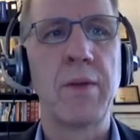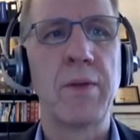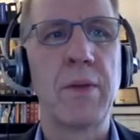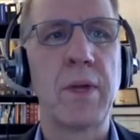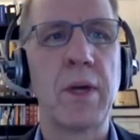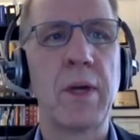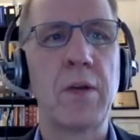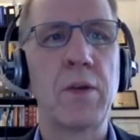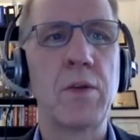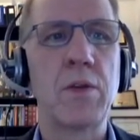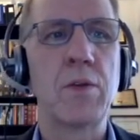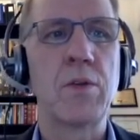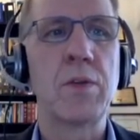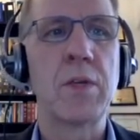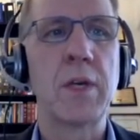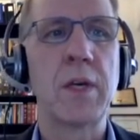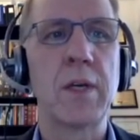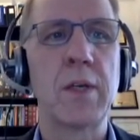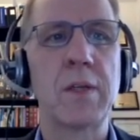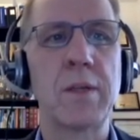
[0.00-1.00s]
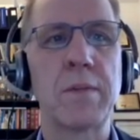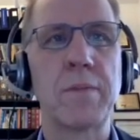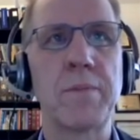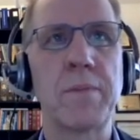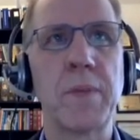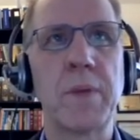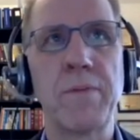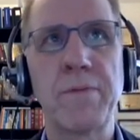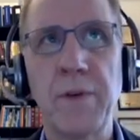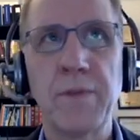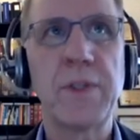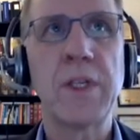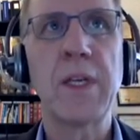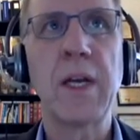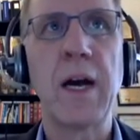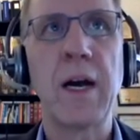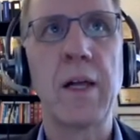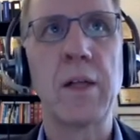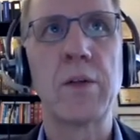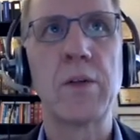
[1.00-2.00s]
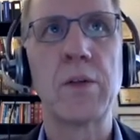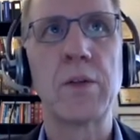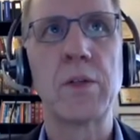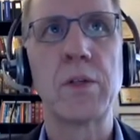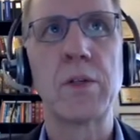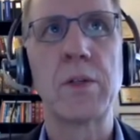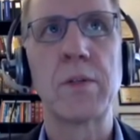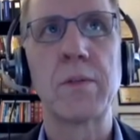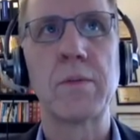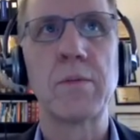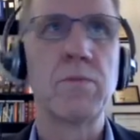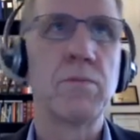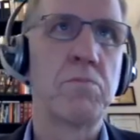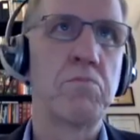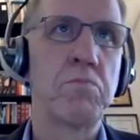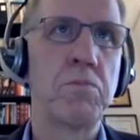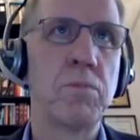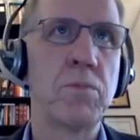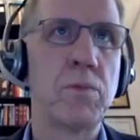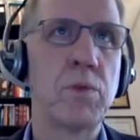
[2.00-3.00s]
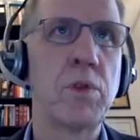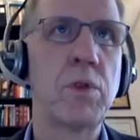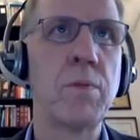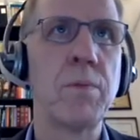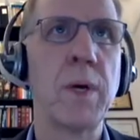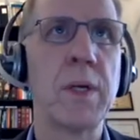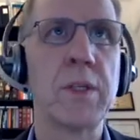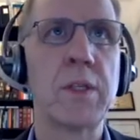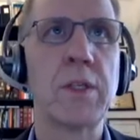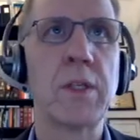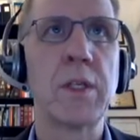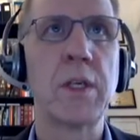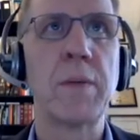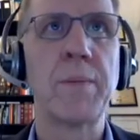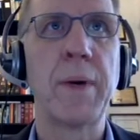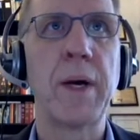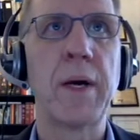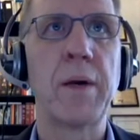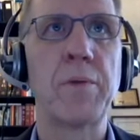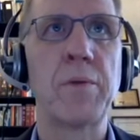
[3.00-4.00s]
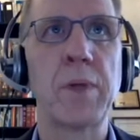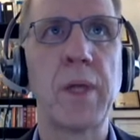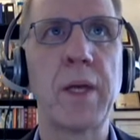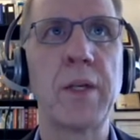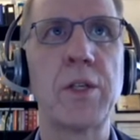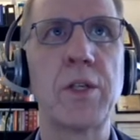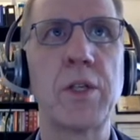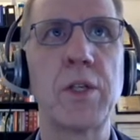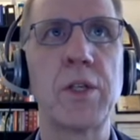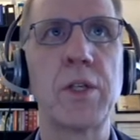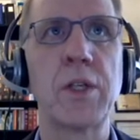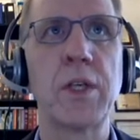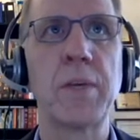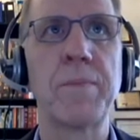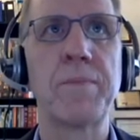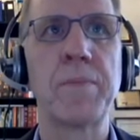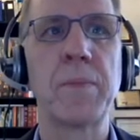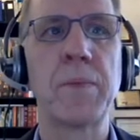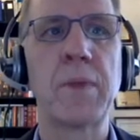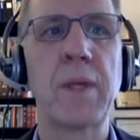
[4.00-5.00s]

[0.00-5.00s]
then you'd get $50 2 months into my relationship.